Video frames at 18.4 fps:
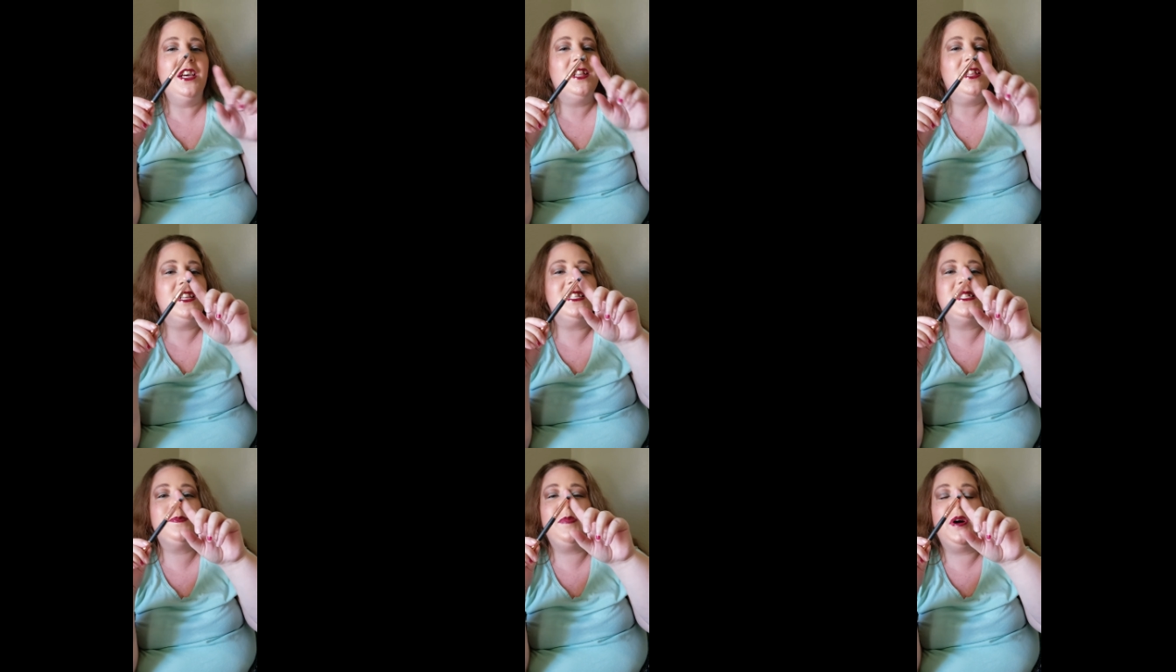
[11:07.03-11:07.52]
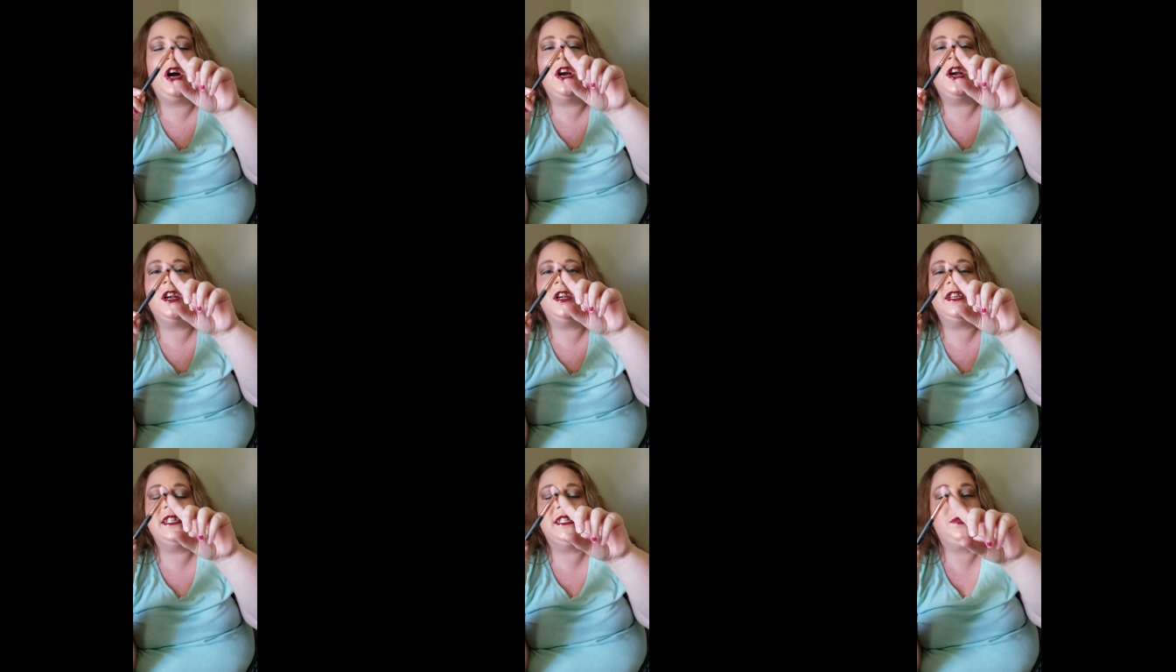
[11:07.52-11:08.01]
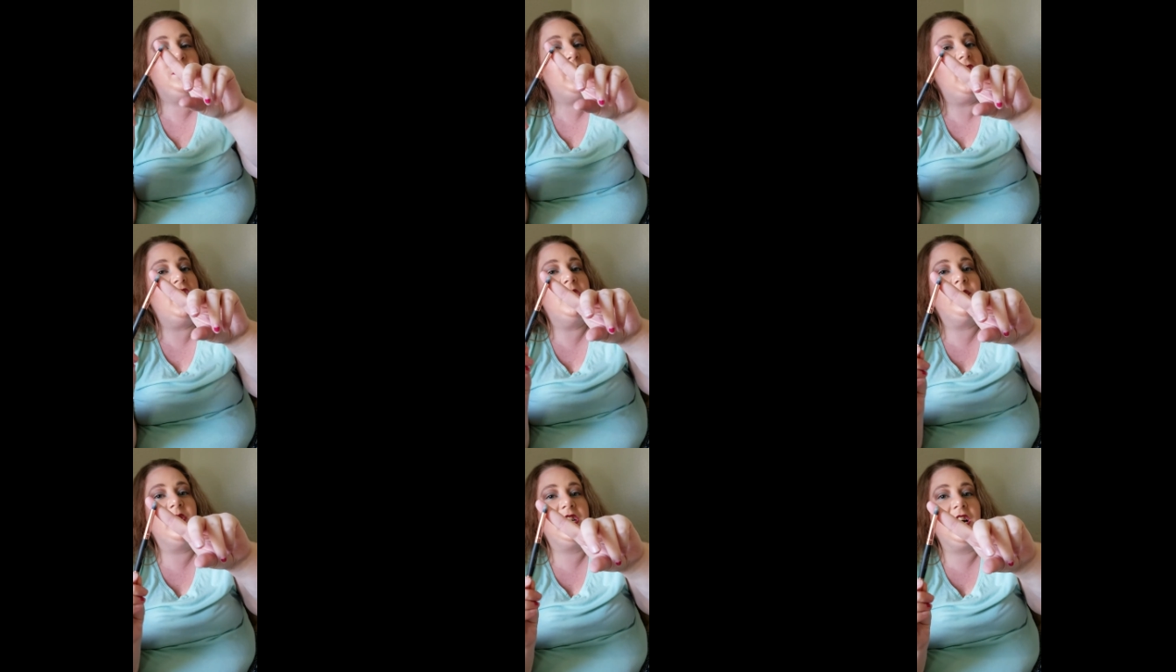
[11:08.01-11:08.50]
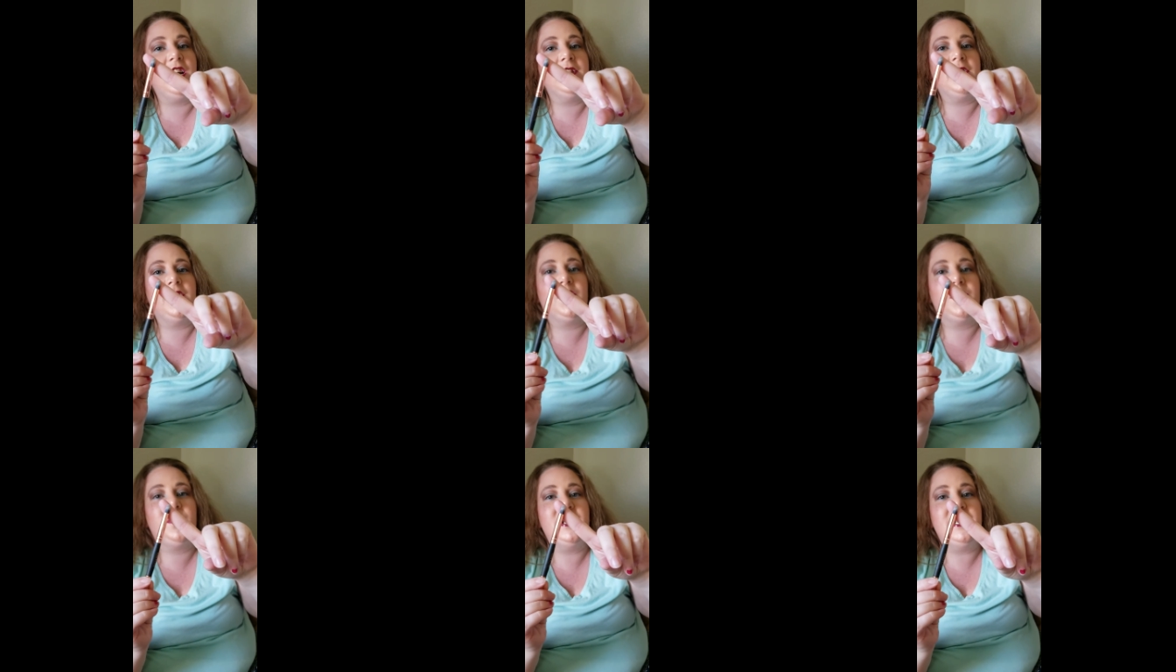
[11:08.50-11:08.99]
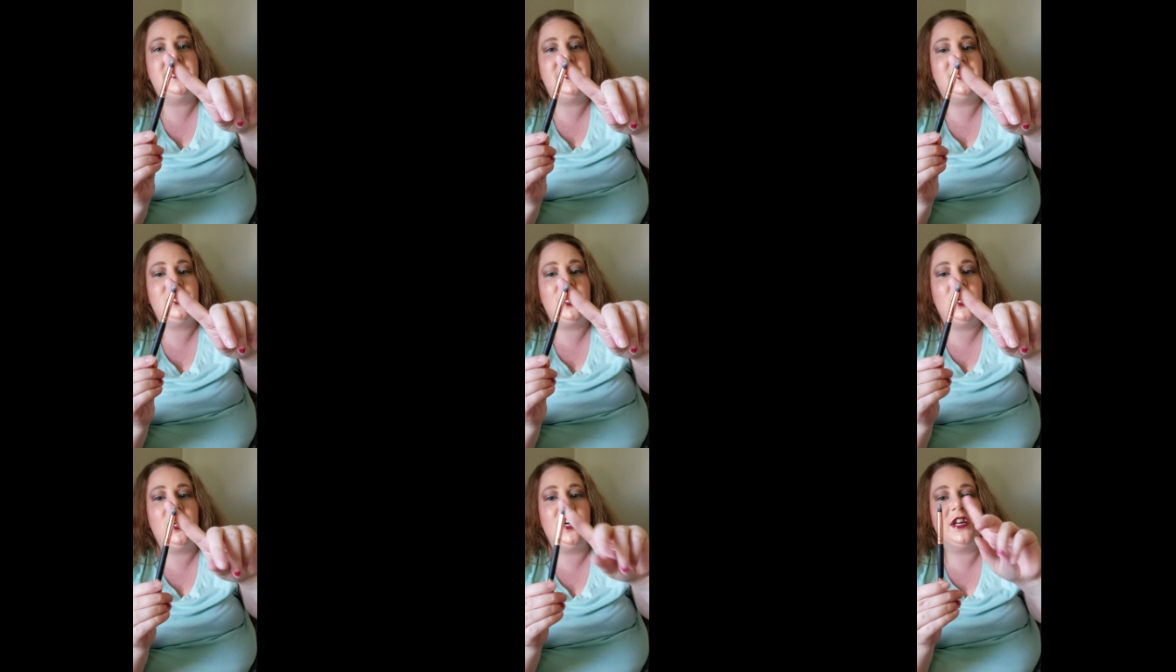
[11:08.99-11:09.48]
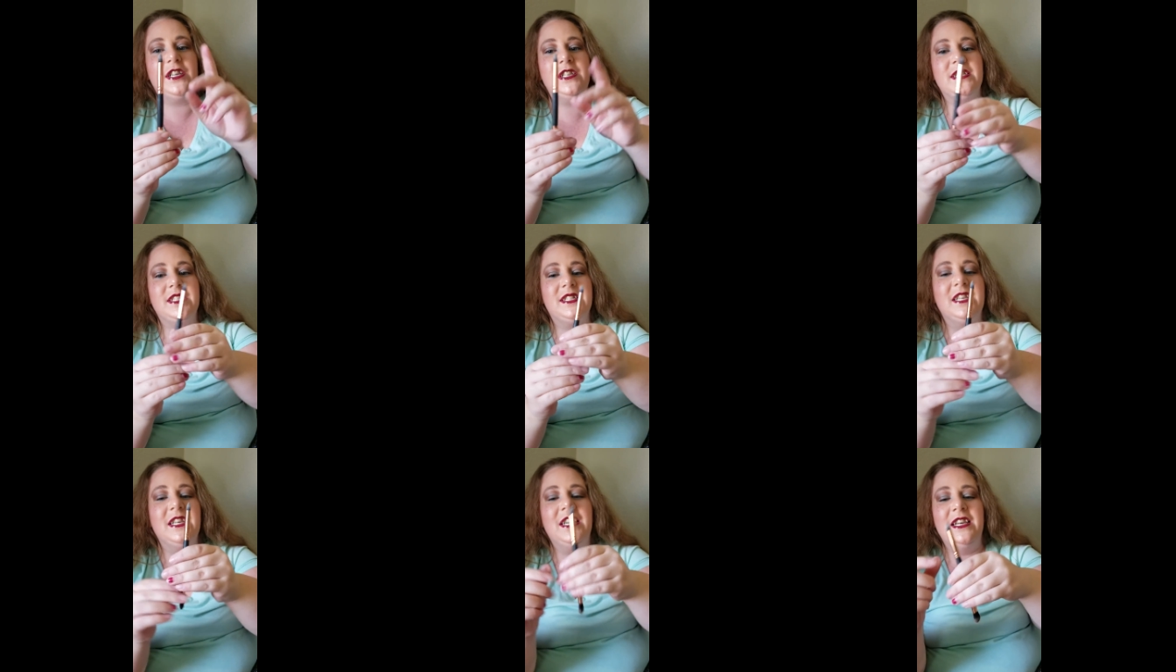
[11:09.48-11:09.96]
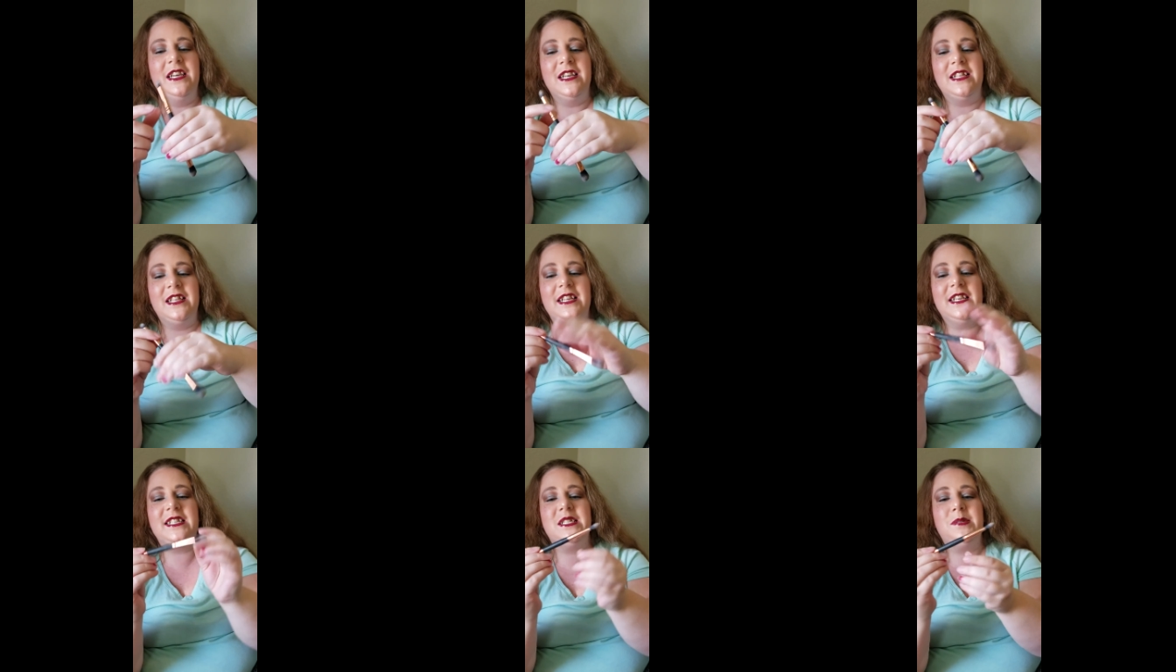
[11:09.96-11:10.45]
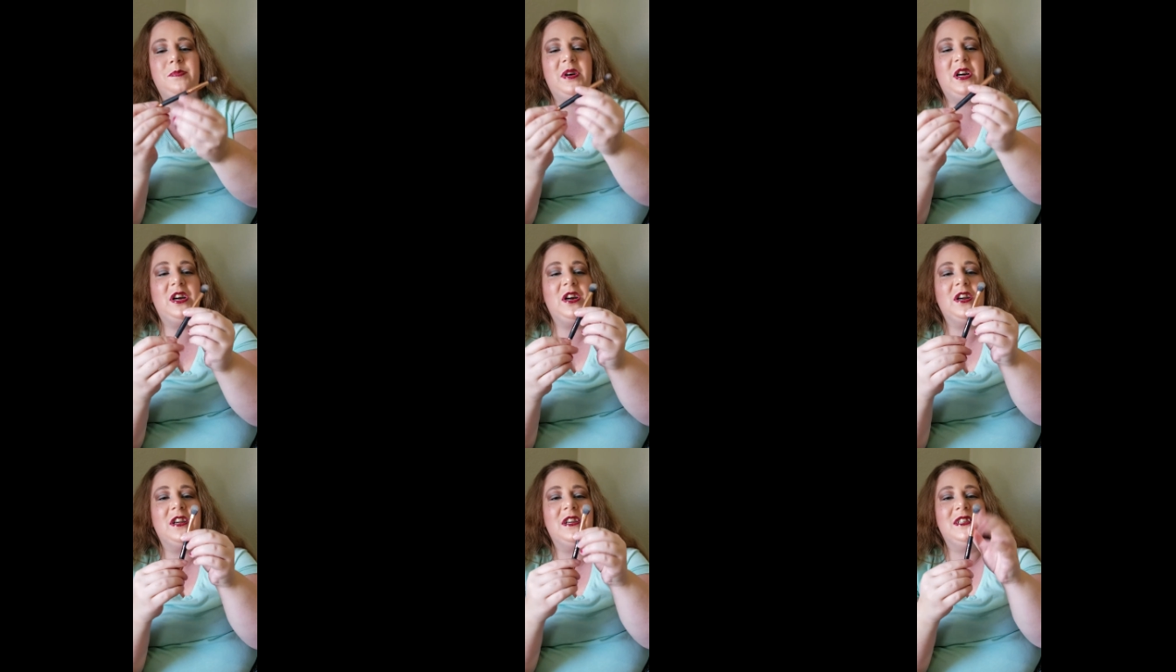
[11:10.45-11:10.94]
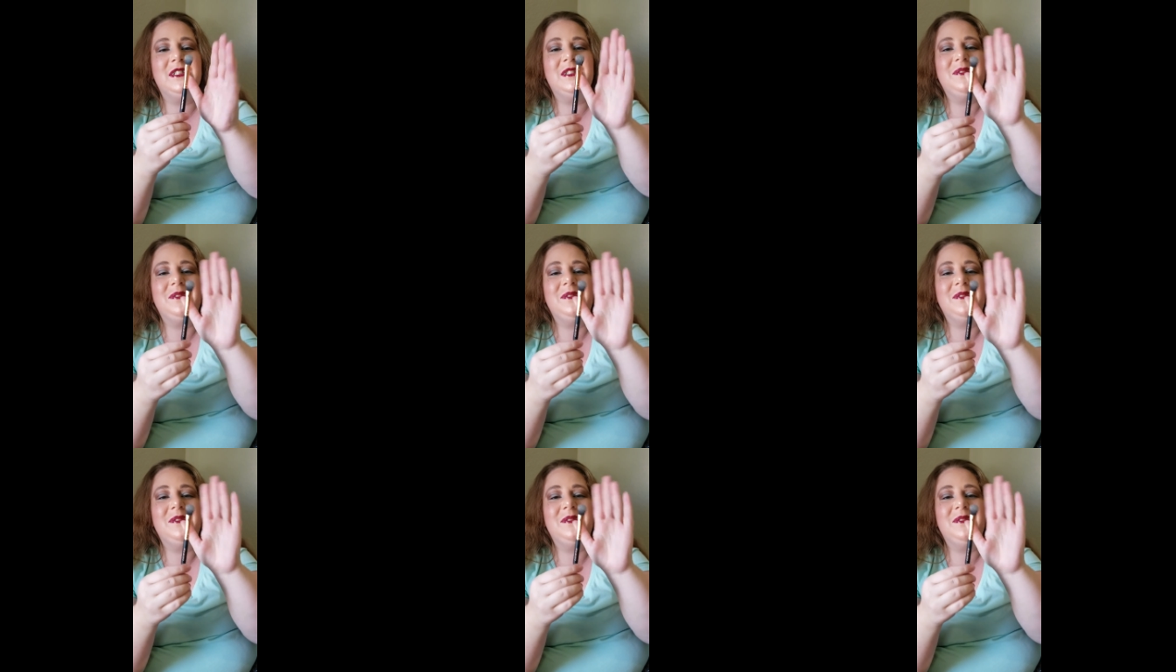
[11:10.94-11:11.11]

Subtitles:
This part is probably what got the 3 stars. This part,